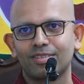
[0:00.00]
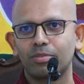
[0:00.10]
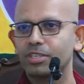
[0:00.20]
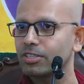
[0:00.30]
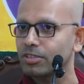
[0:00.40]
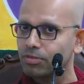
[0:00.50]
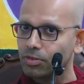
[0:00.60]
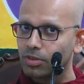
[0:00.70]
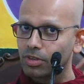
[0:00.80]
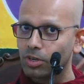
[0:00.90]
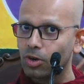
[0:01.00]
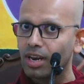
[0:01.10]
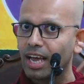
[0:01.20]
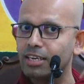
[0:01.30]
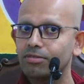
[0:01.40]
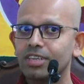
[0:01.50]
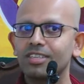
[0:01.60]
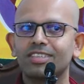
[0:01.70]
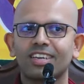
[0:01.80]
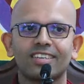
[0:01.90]
Because of your lack of
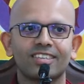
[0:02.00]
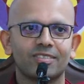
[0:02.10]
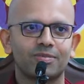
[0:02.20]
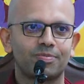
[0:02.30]
understanding.